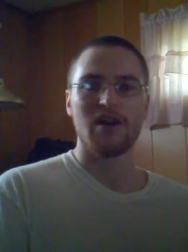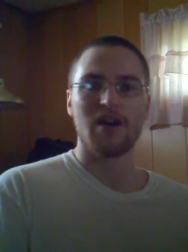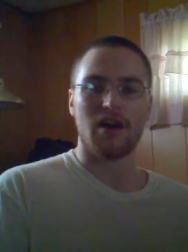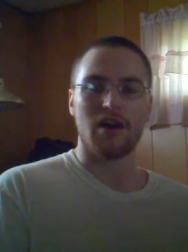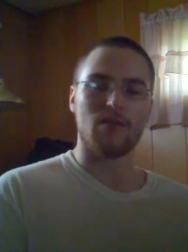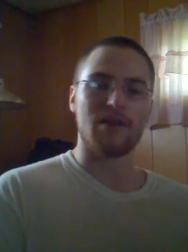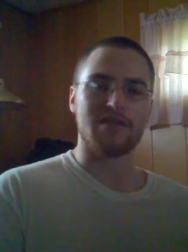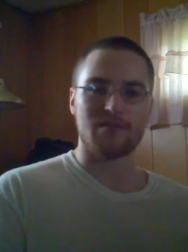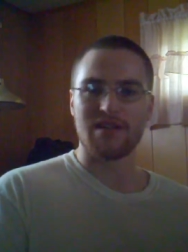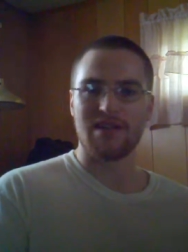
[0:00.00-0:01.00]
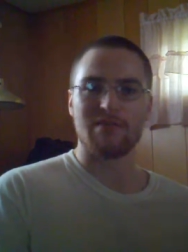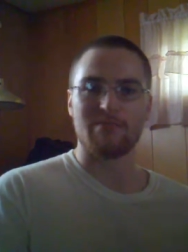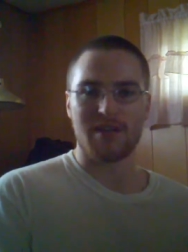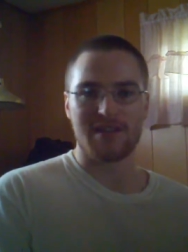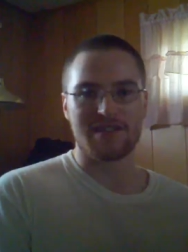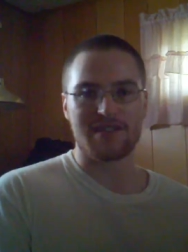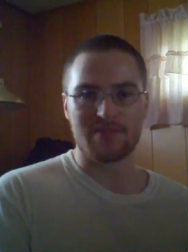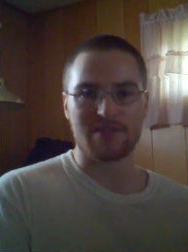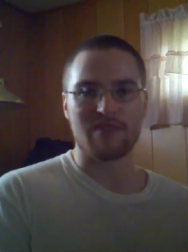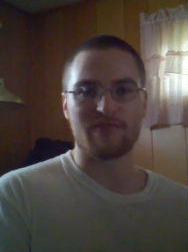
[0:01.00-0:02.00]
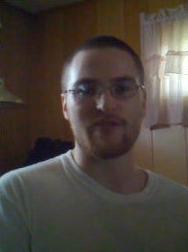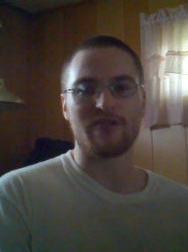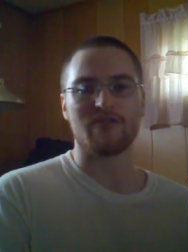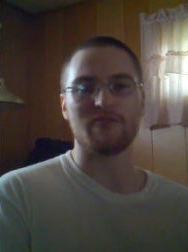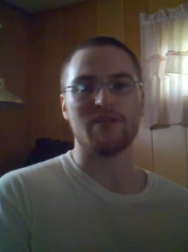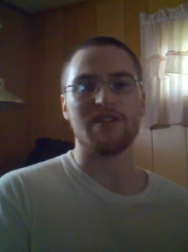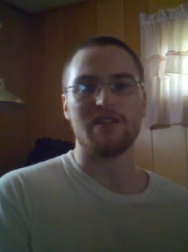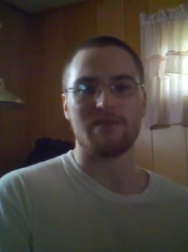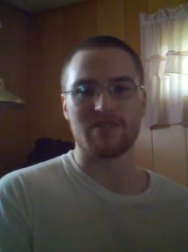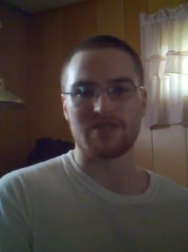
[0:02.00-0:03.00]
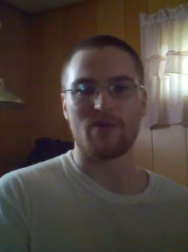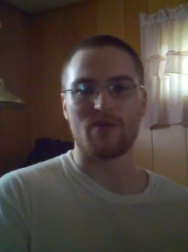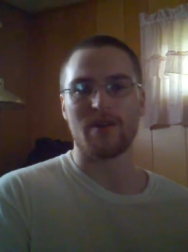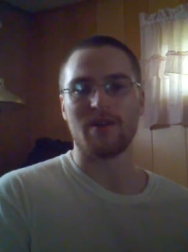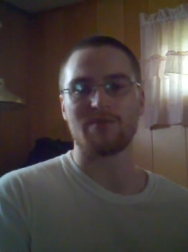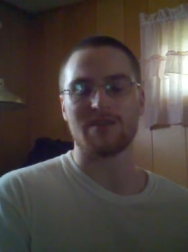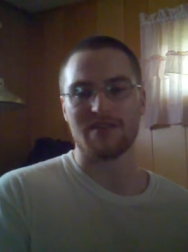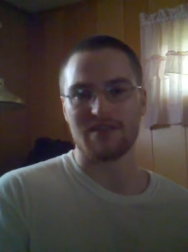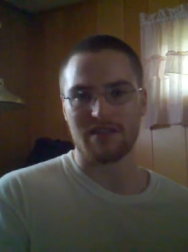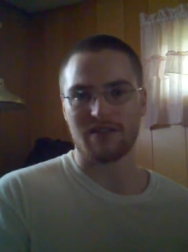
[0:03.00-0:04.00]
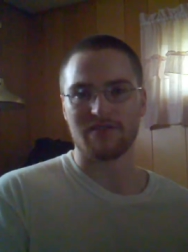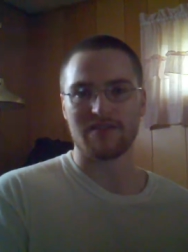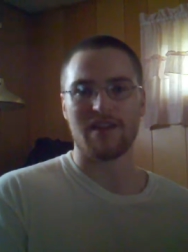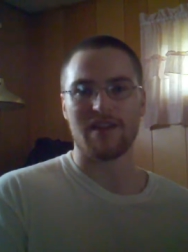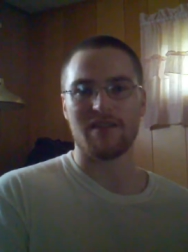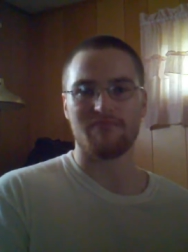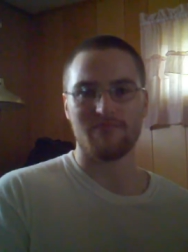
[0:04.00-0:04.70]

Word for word: Otherwise, I went ahead and played some stuff for a little bit, and I'm just throwing it up to, you know, say,